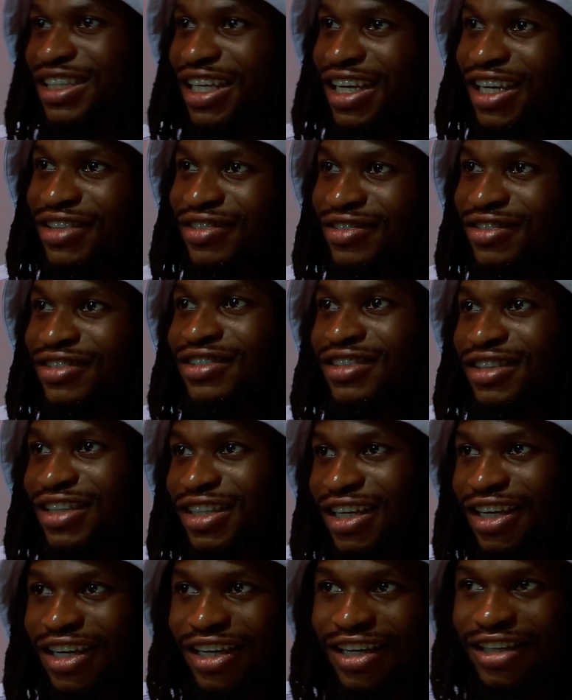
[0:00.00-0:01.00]
You see what I'm
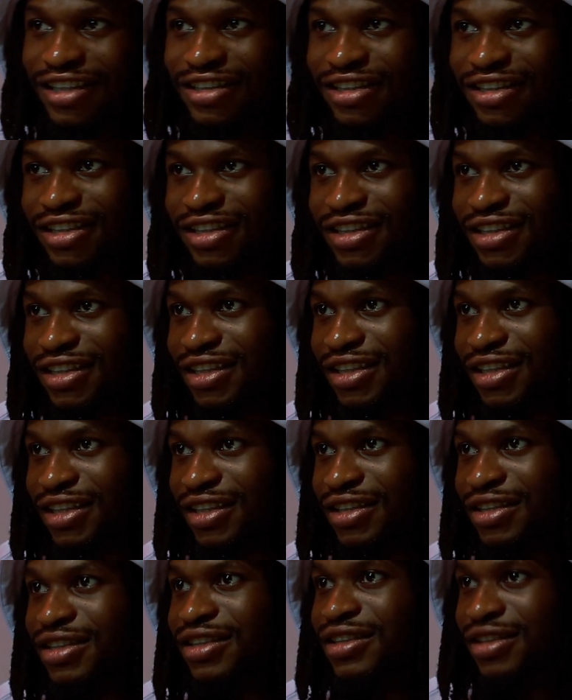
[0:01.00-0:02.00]
saying? Yeah. Yella.
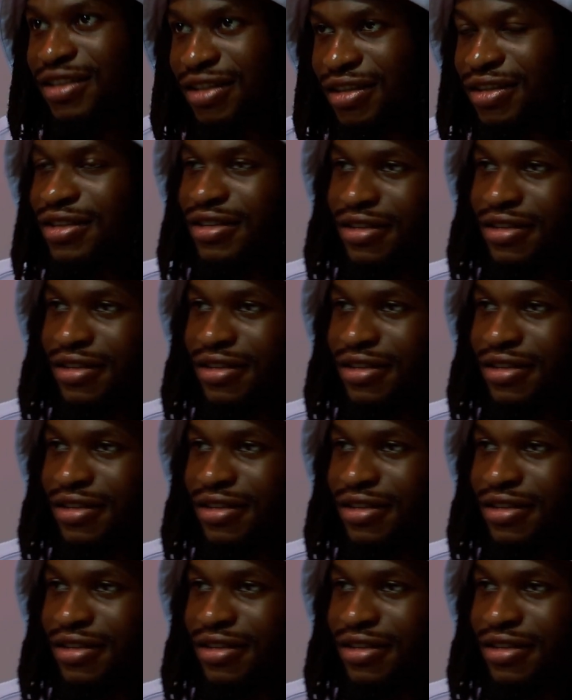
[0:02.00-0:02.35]
You know what